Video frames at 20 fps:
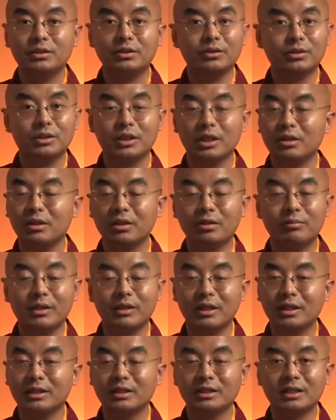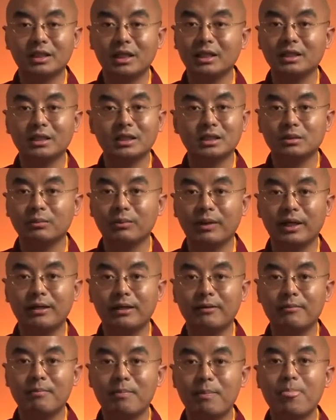You cannot make it like this way.
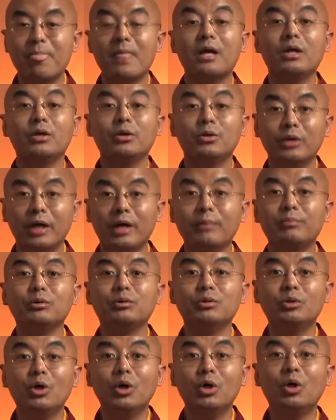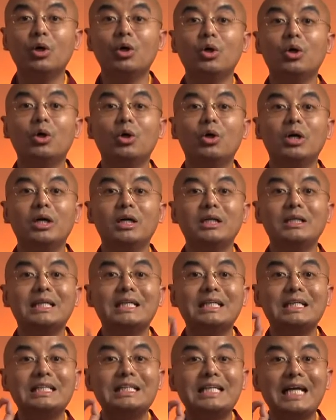You have to know
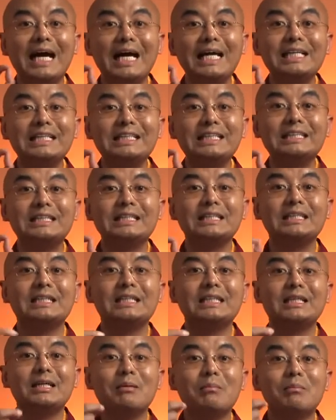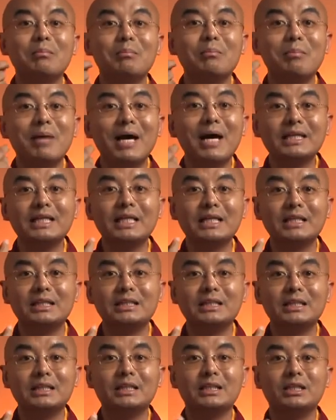the right
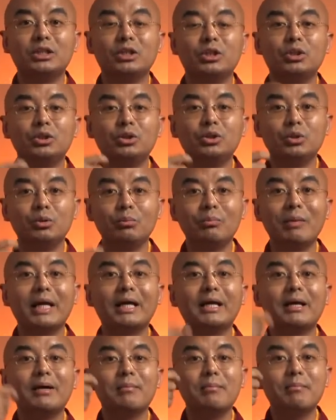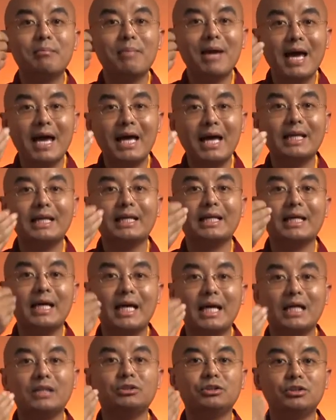method to make panic
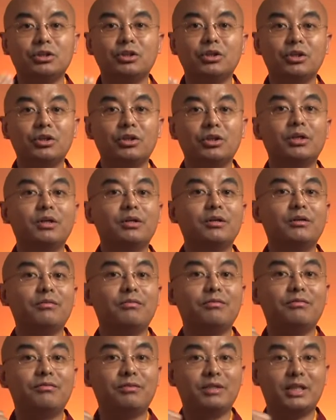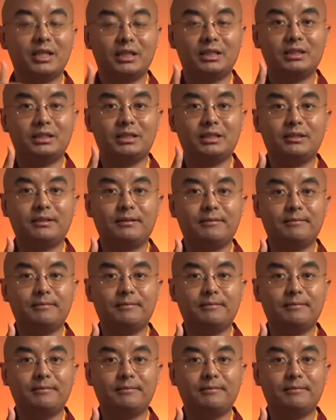as your friend.